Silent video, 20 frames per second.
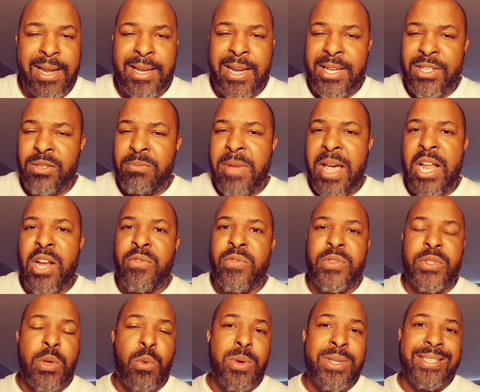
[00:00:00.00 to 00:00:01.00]
It doesn't matter if
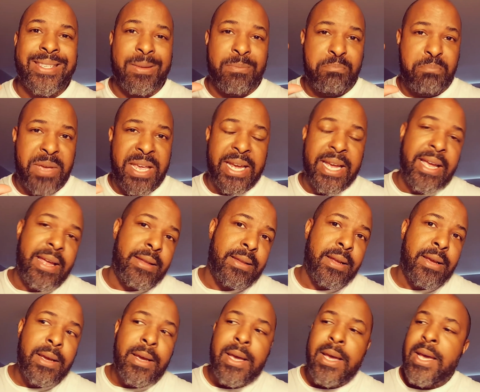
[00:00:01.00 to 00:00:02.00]
someone's a bigot,
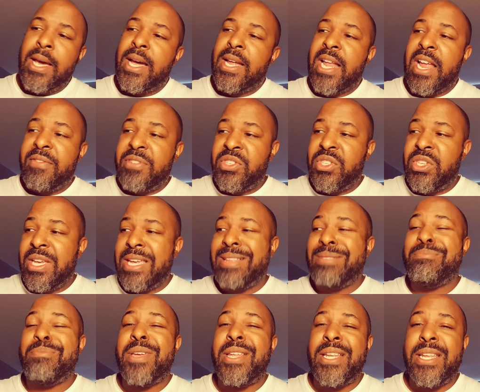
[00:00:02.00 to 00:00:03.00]
and I've
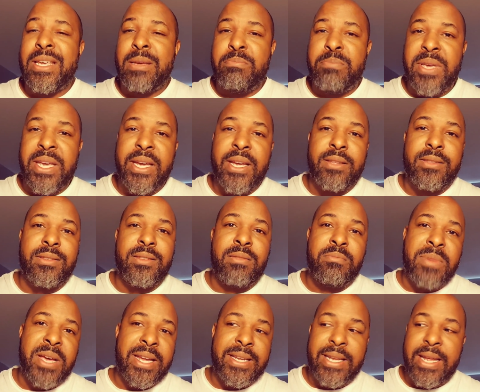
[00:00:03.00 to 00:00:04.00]
seen many a bigots in
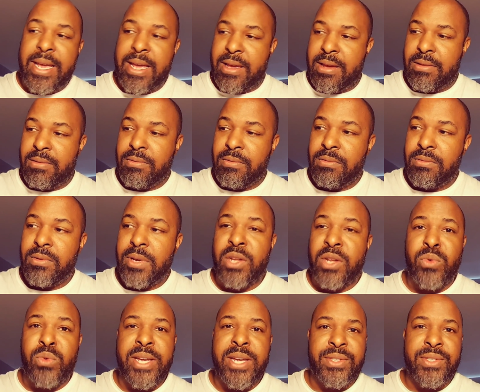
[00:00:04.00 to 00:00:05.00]
my day,
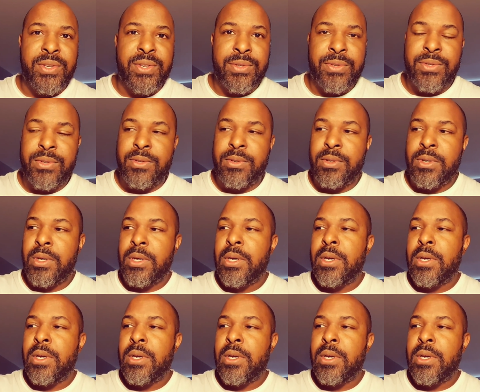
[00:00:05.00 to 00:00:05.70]
and racist.